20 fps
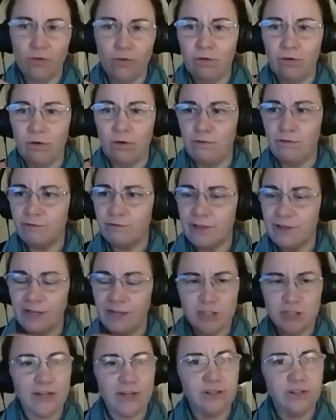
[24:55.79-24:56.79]
regulation and
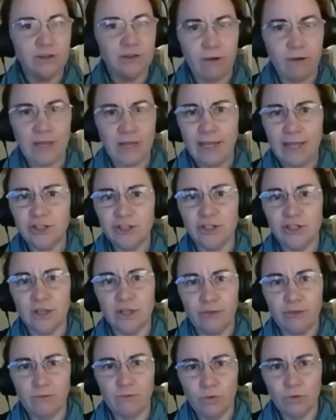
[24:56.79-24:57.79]
other rules being
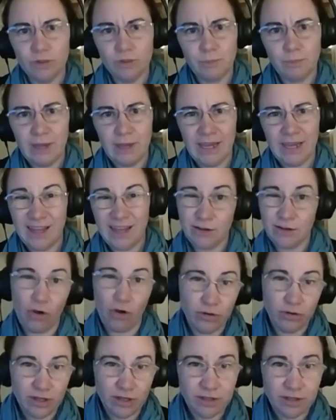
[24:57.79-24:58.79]
encoded into business
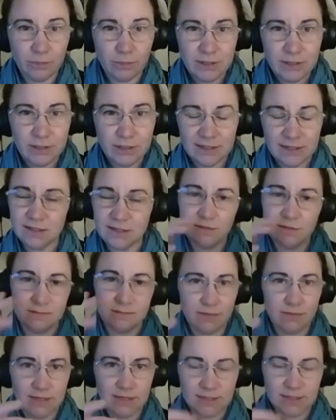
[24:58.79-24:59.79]
system
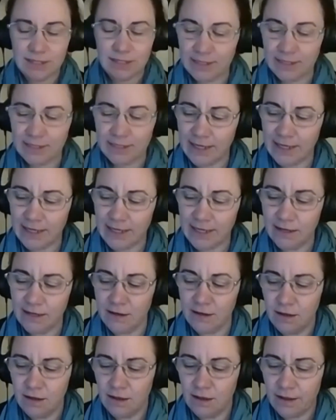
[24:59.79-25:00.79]
has been around since
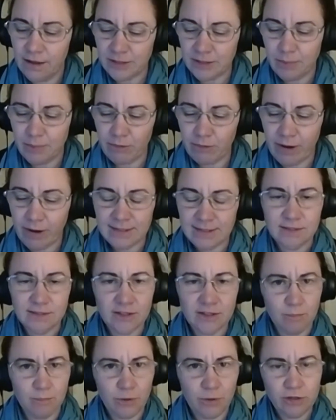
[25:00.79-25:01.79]
computers have been around.
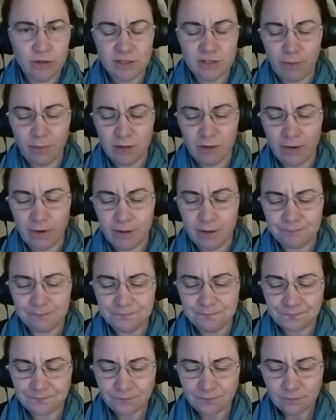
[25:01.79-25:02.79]
The big
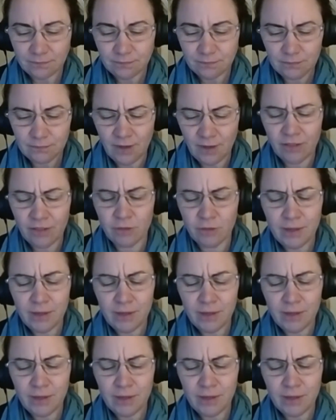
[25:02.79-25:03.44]
difference with what we're